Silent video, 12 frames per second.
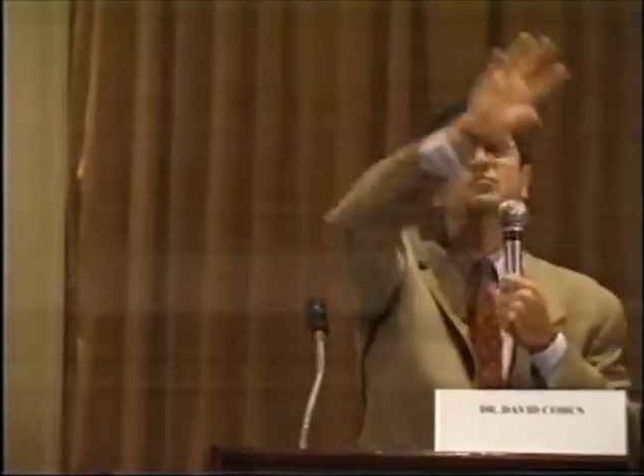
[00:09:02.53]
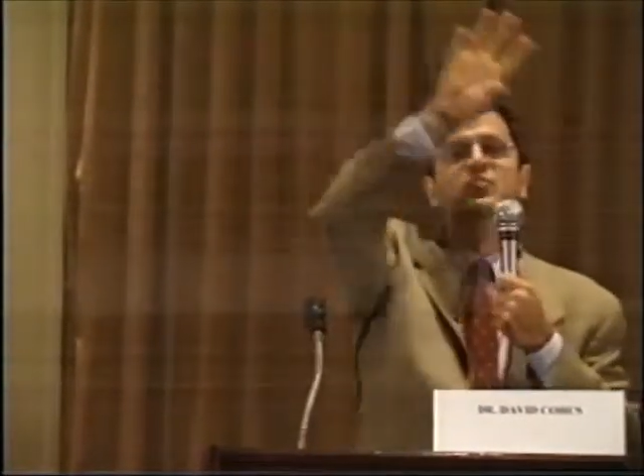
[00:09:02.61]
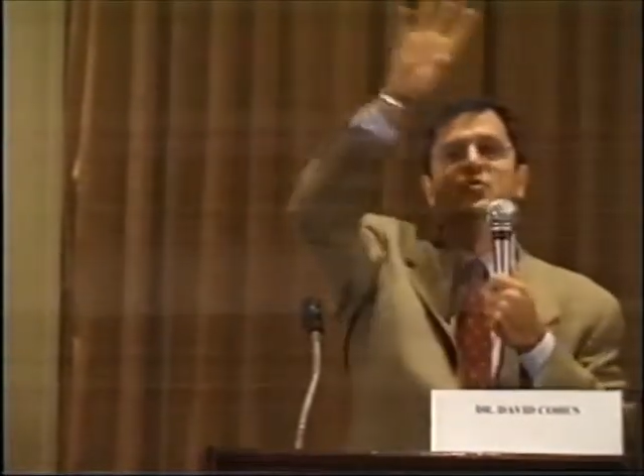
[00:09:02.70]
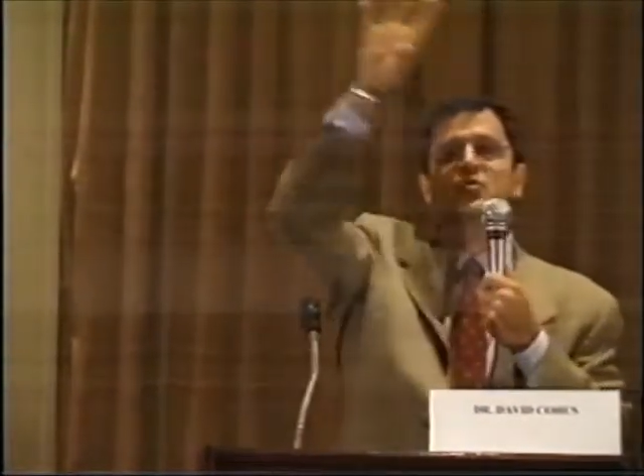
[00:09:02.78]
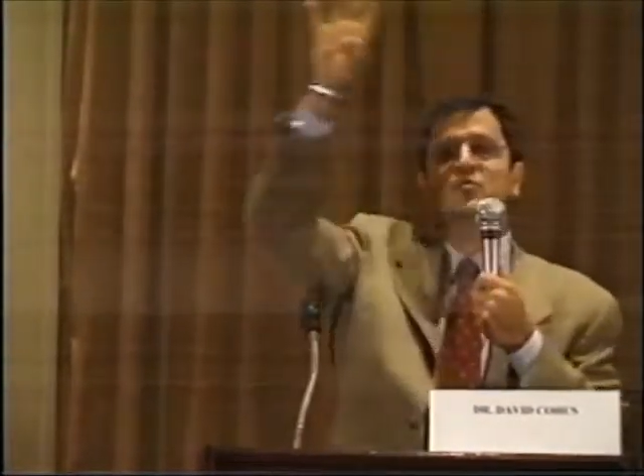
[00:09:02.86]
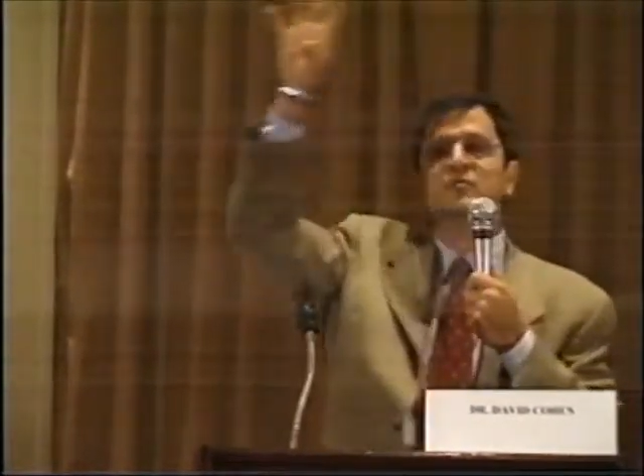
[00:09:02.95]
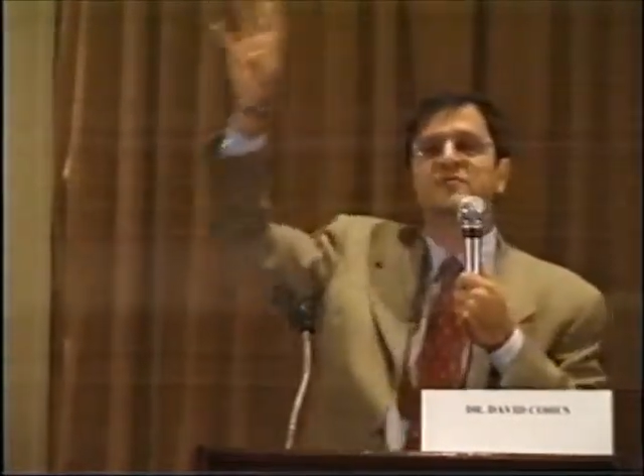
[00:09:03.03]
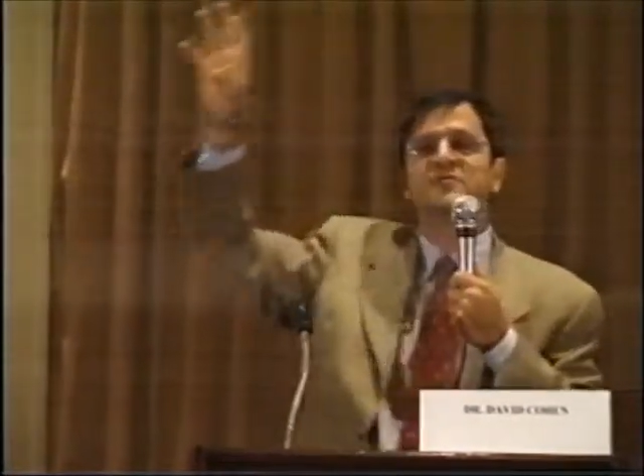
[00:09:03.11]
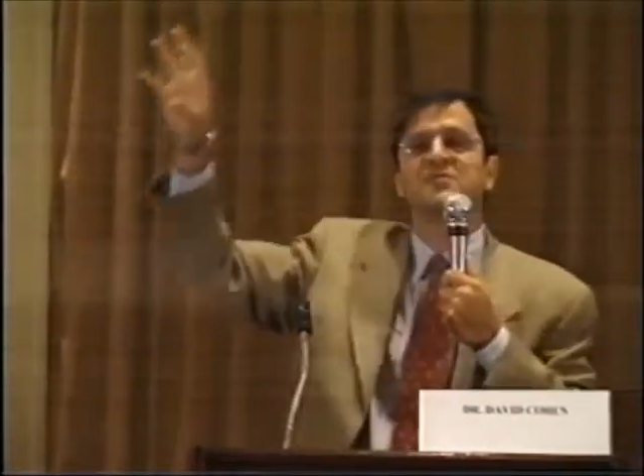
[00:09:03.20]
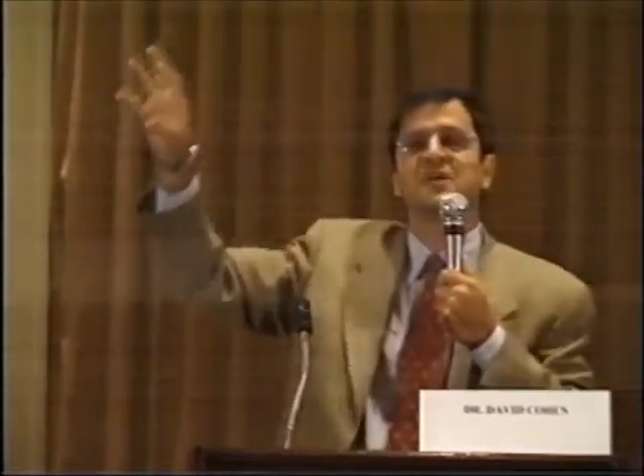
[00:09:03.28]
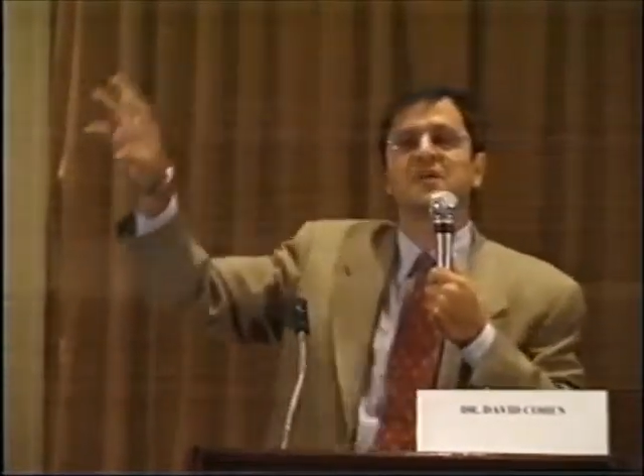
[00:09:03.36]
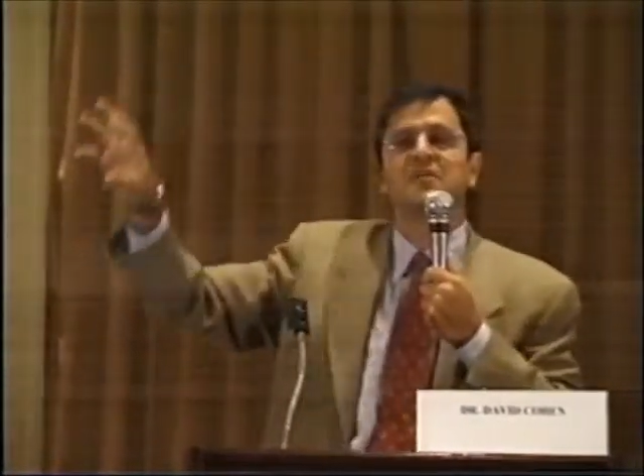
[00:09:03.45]

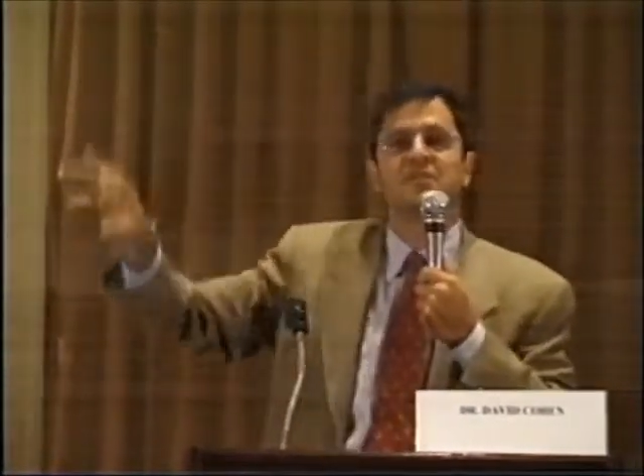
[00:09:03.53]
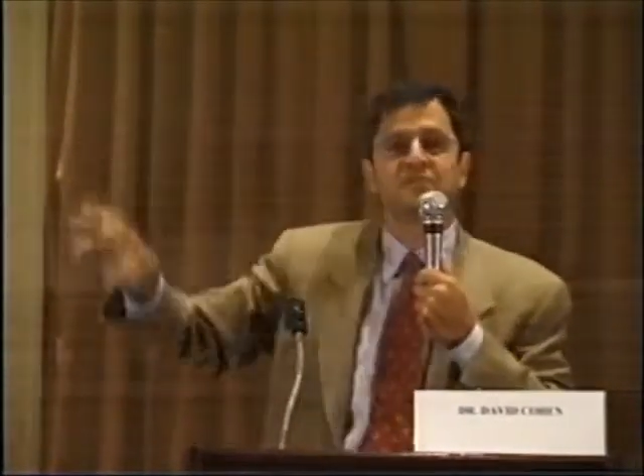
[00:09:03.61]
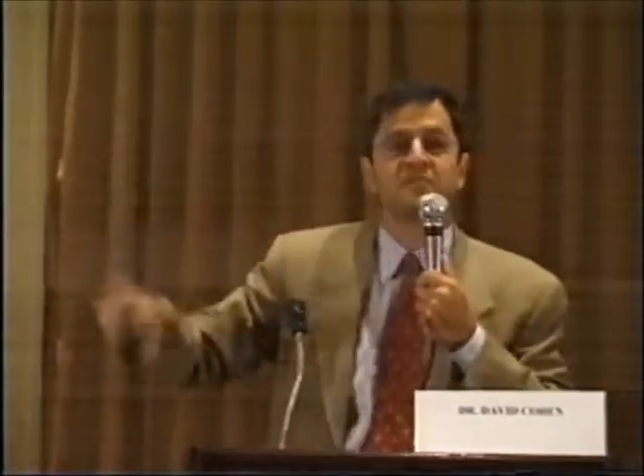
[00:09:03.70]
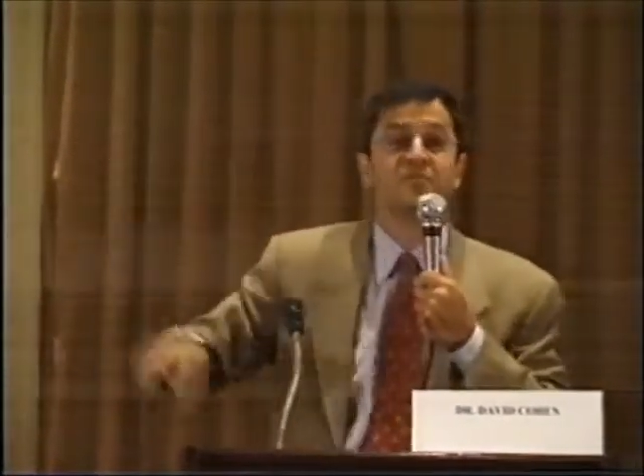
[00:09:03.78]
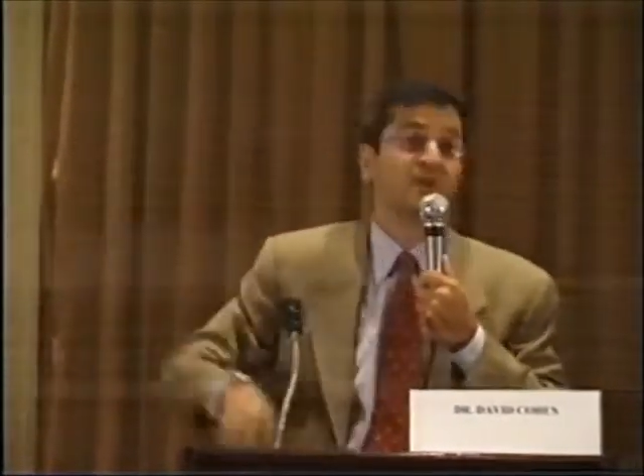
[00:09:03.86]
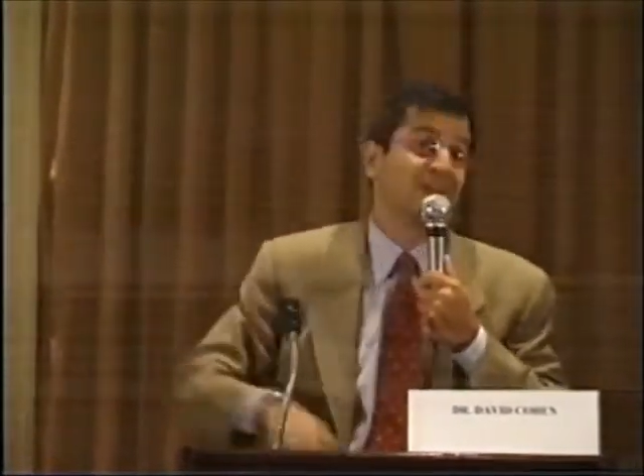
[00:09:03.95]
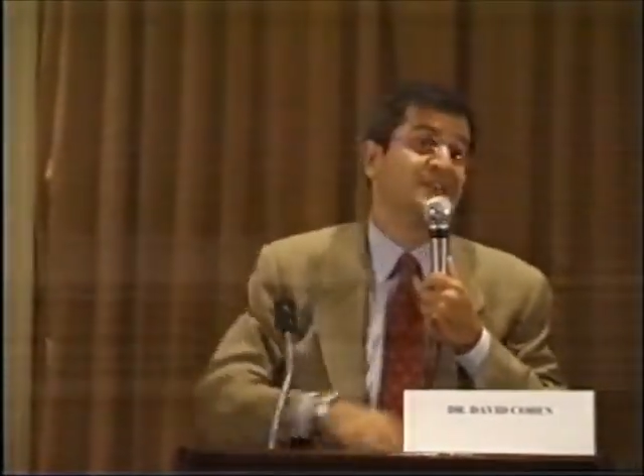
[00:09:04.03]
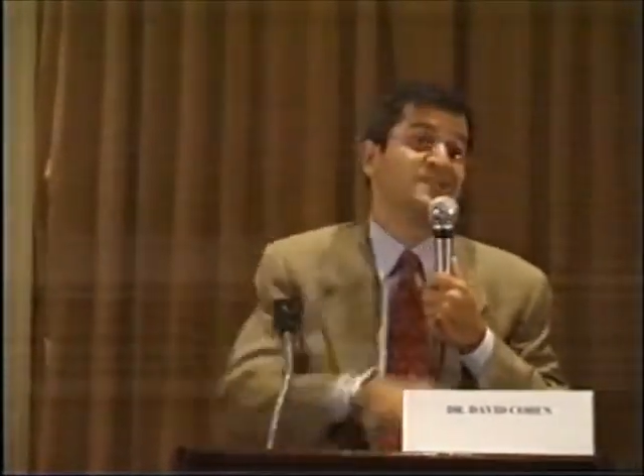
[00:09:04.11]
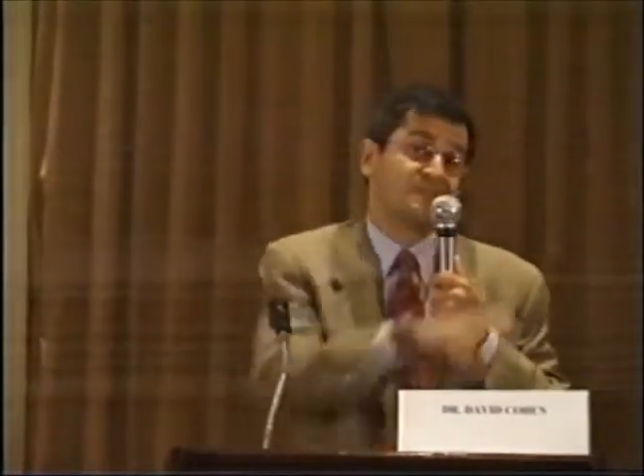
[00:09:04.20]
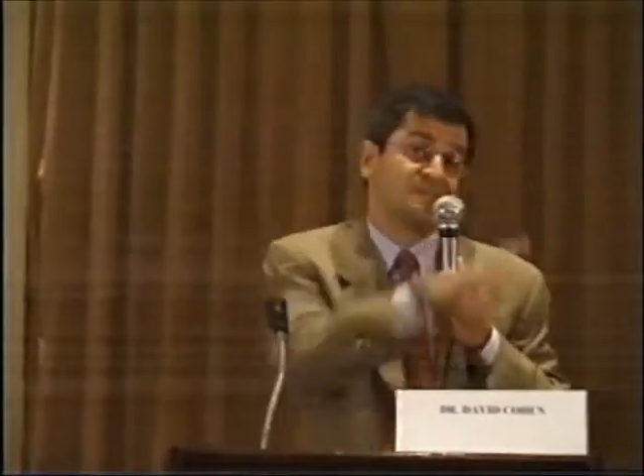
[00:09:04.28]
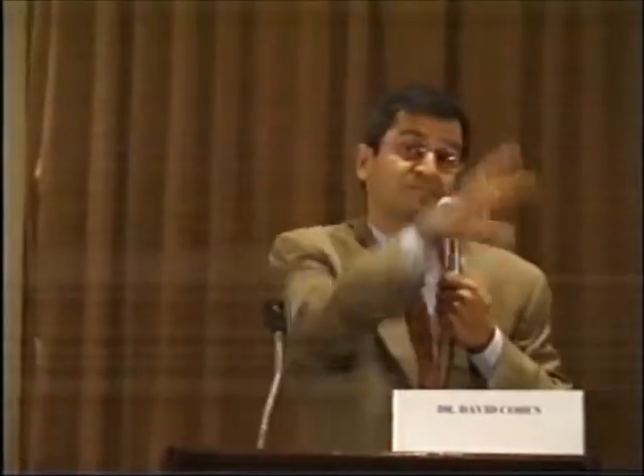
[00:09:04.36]
moves through its